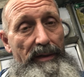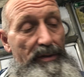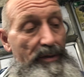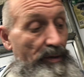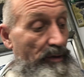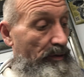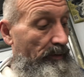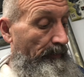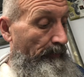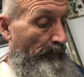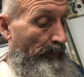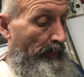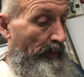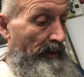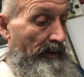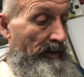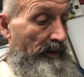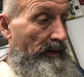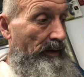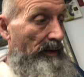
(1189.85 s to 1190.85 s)
So
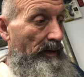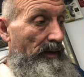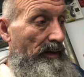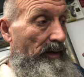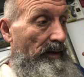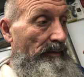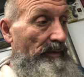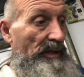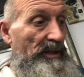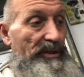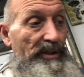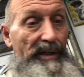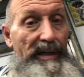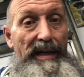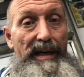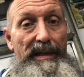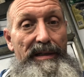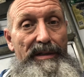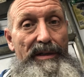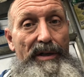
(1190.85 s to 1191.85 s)
I'm gonna let you
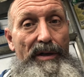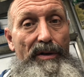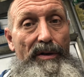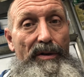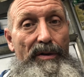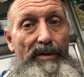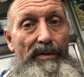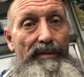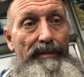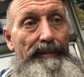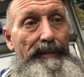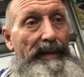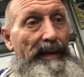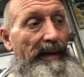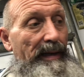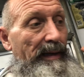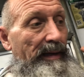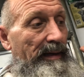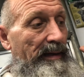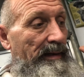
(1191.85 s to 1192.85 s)
guys go,
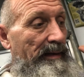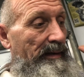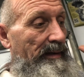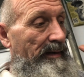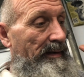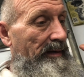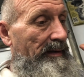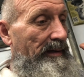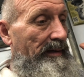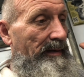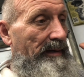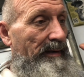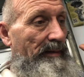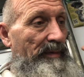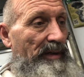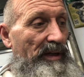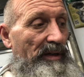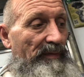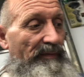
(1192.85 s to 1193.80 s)
and I'm gonna